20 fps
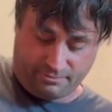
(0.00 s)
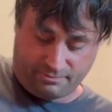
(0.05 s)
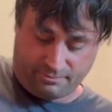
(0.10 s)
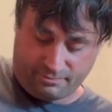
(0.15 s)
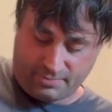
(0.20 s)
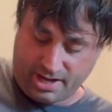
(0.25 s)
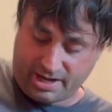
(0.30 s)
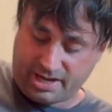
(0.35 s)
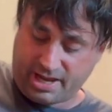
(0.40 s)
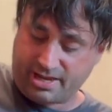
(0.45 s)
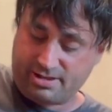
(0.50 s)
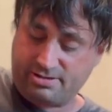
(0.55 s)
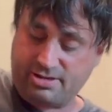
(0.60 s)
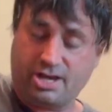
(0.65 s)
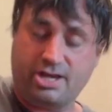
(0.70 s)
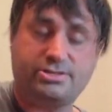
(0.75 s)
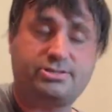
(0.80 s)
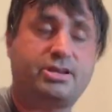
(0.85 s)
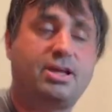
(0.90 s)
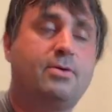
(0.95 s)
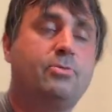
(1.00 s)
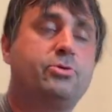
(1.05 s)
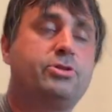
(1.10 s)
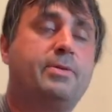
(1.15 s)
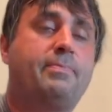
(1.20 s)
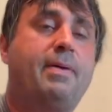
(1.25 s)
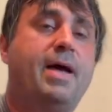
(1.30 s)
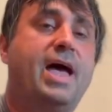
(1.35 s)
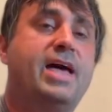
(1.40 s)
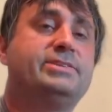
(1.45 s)
It does come with a
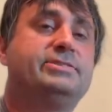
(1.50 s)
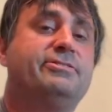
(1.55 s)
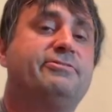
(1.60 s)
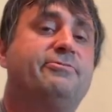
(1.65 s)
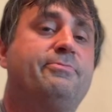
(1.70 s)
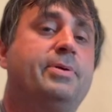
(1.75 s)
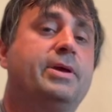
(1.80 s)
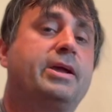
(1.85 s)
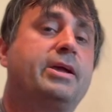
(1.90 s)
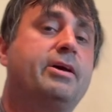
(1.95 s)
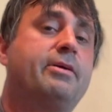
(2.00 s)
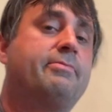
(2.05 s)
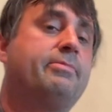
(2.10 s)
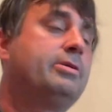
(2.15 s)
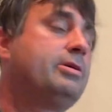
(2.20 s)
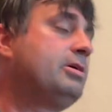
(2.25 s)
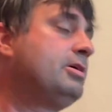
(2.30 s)
passive pickup,